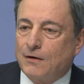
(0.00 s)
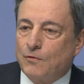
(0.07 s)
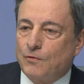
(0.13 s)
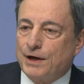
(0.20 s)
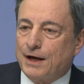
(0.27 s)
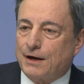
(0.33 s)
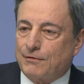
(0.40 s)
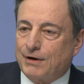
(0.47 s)

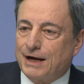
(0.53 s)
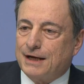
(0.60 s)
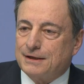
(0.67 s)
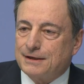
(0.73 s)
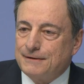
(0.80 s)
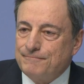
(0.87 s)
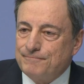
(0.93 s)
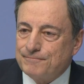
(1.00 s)
We are
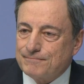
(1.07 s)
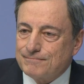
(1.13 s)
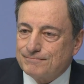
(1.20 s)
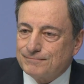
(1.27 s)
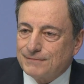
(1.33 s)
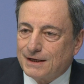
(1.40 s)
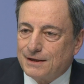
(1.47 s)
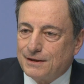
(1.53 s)
ready.
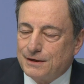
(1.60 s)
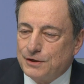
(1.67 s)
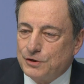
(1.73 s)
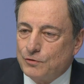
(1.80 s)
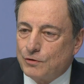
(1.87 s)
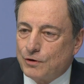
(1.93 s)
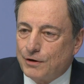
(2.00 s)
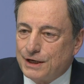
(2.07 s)
The
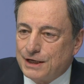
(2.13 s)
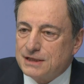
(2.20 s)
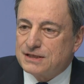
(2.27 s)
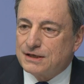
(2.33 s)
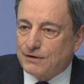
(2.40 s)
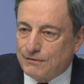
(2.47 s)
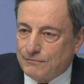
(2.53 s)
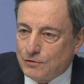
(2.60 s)
euro
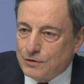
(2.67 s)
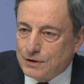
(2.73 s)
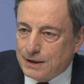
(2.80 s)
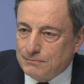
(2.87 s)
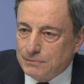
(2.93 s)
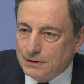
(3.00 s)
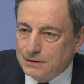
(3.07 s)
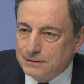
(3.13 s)
is
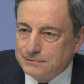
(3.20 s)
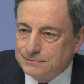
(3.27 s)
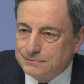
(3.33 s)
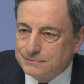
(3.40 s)
irrevocable.